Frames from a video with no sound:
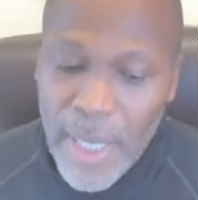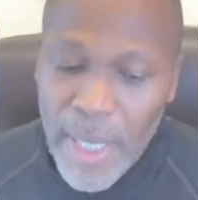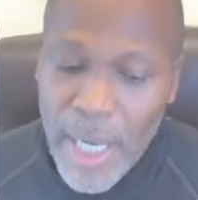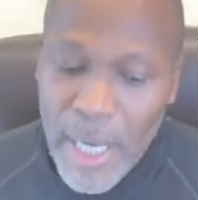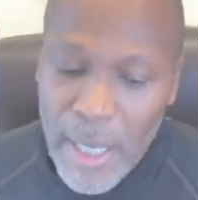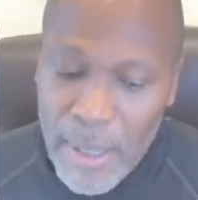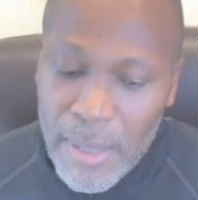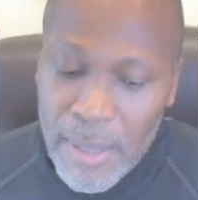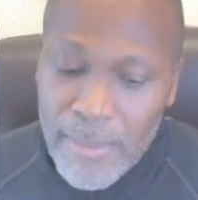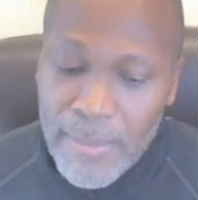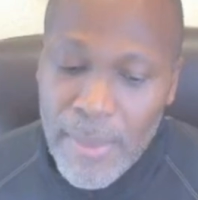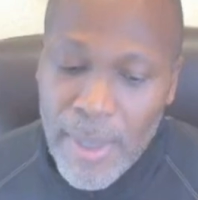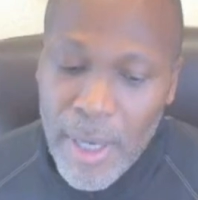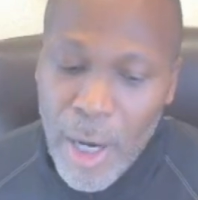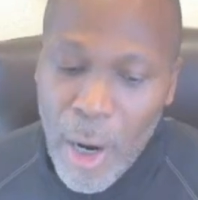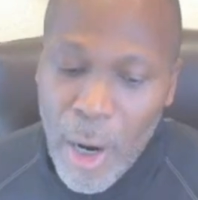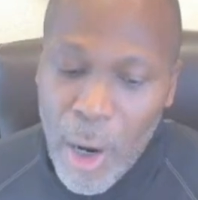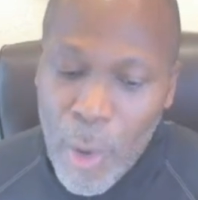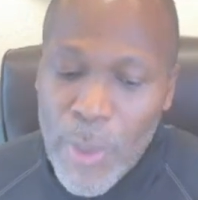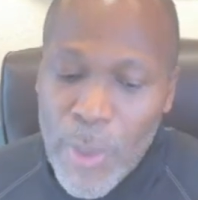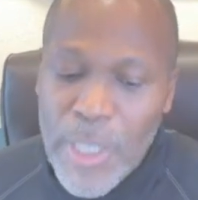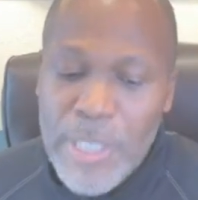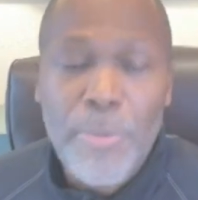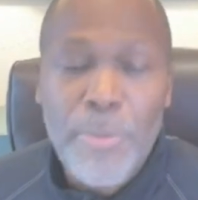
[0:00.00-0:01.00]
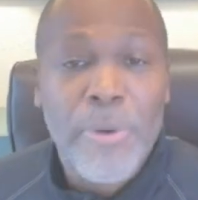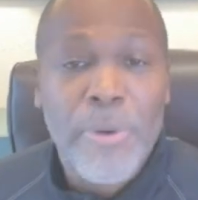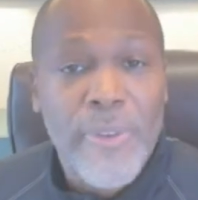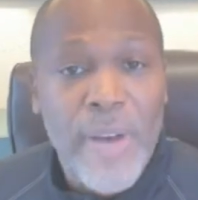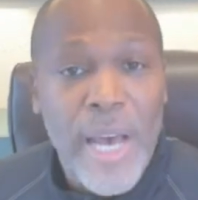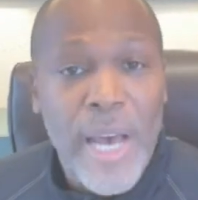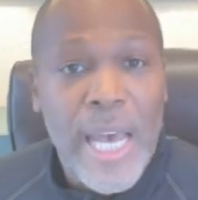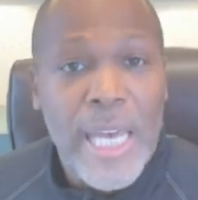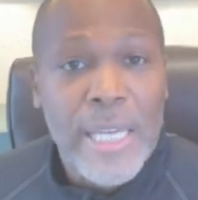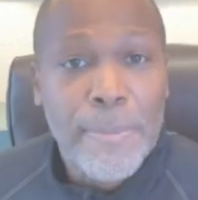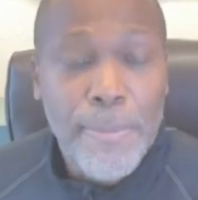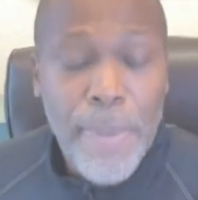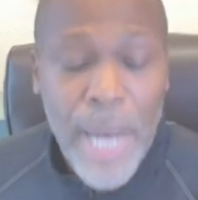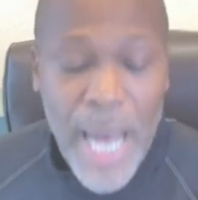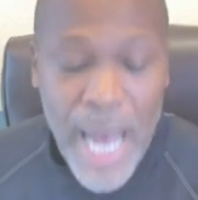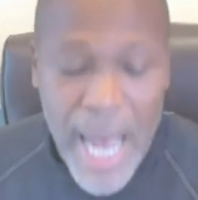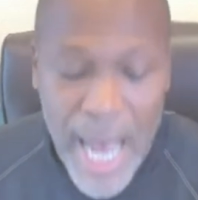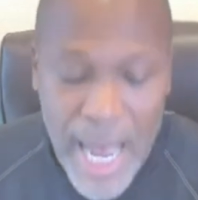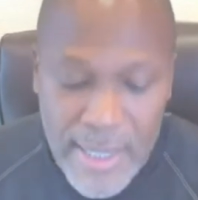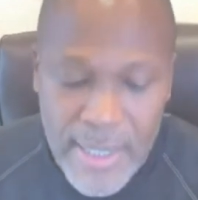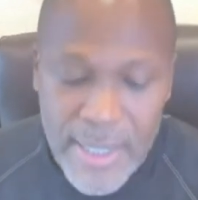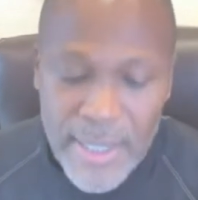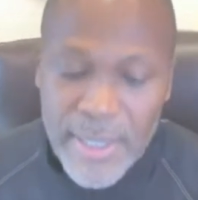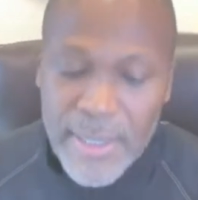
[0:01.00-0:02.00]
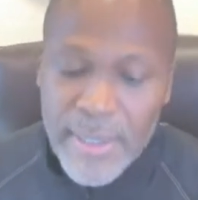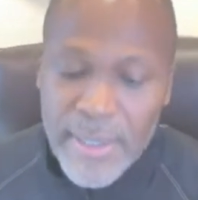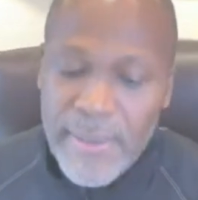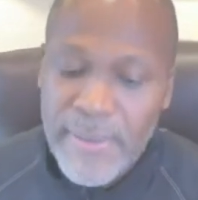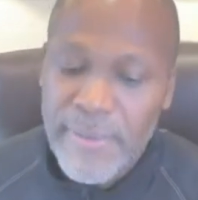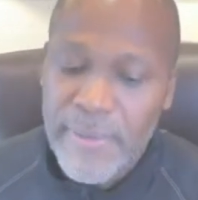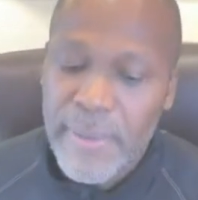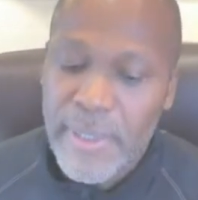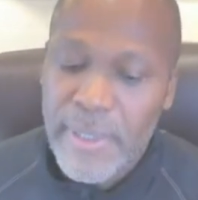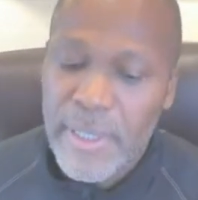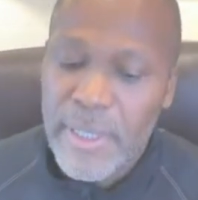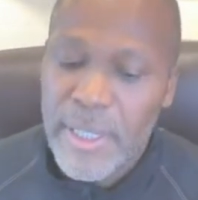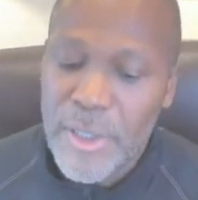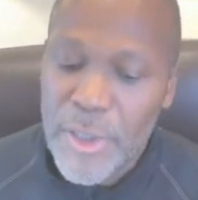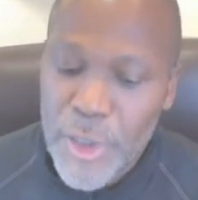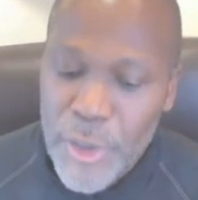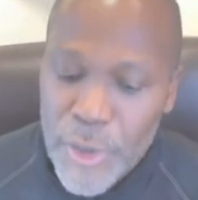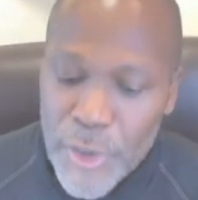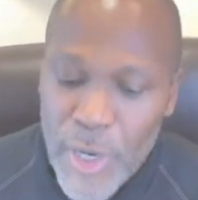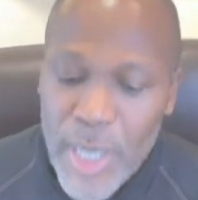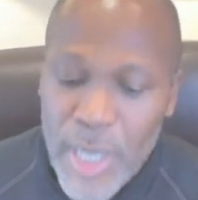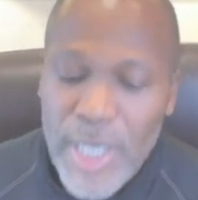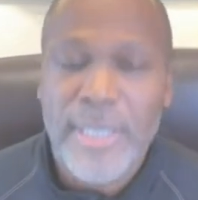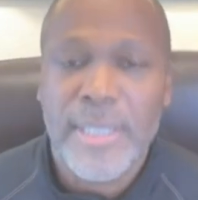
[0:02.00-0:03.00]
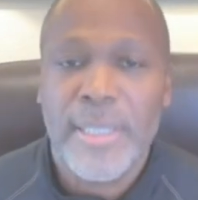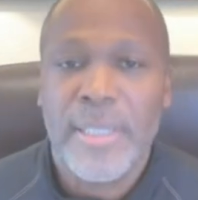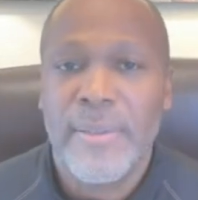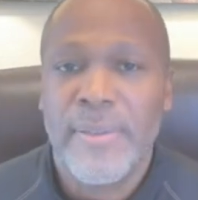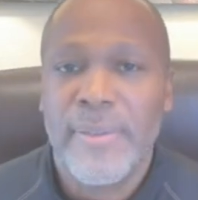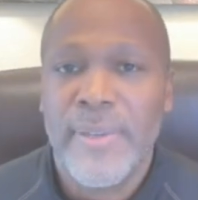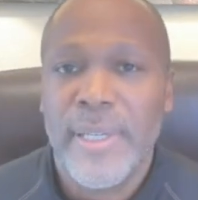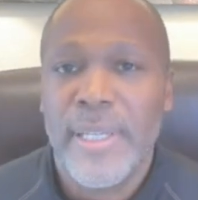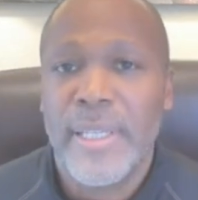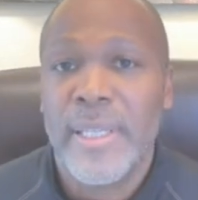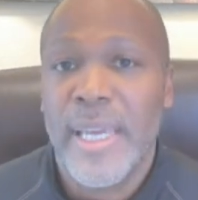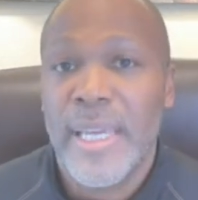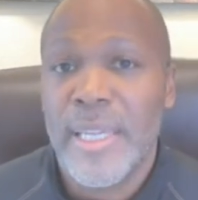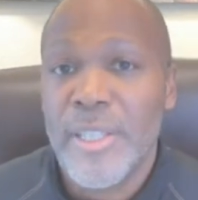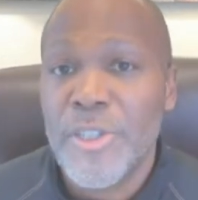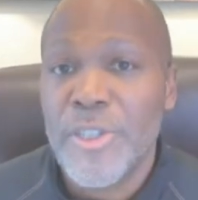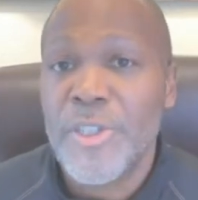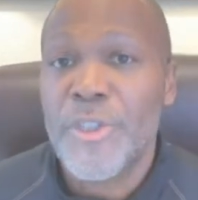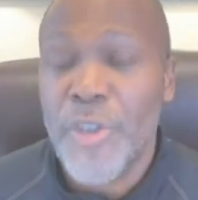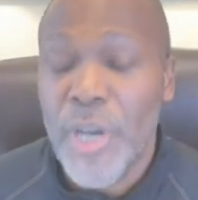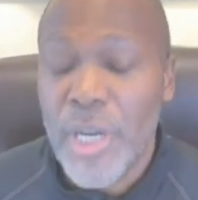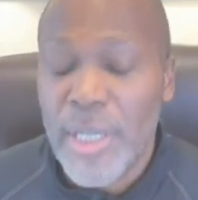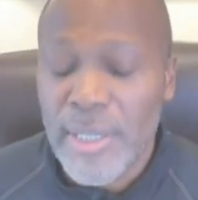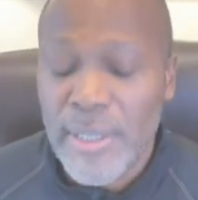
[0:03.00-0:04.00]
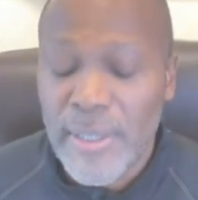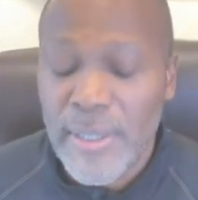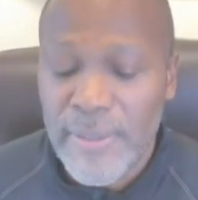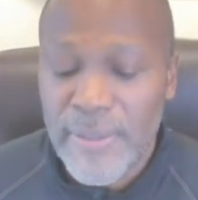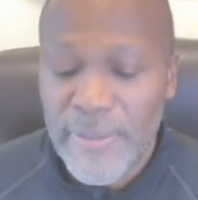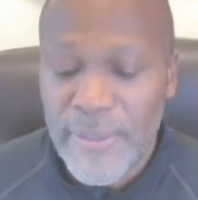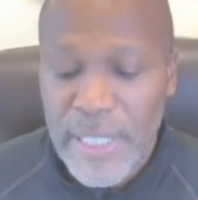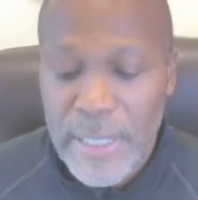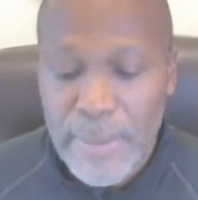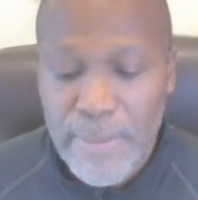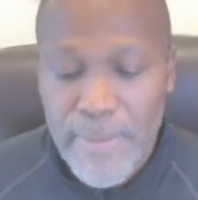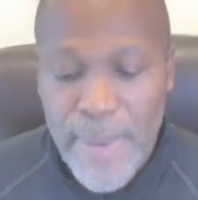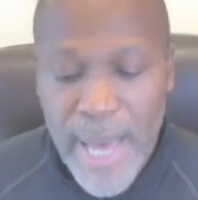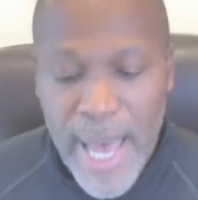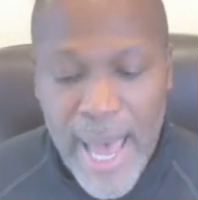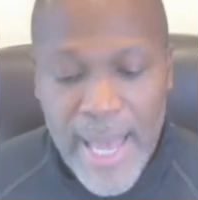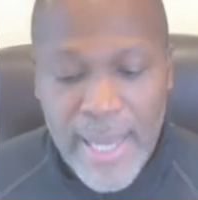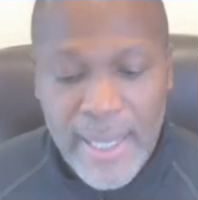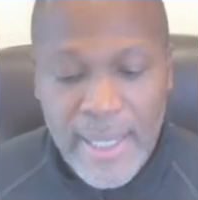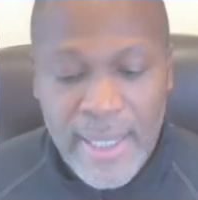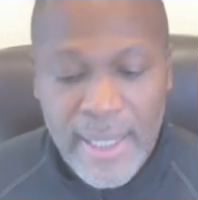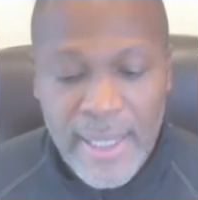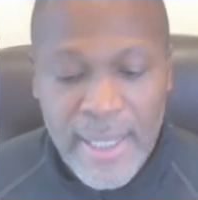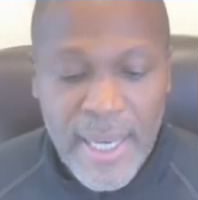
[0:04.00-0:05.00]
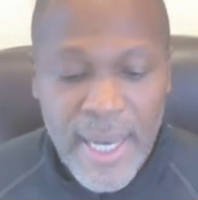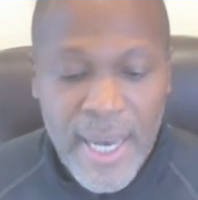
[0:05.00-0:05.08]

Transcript: always provide positive, constructive, and instructive feedback.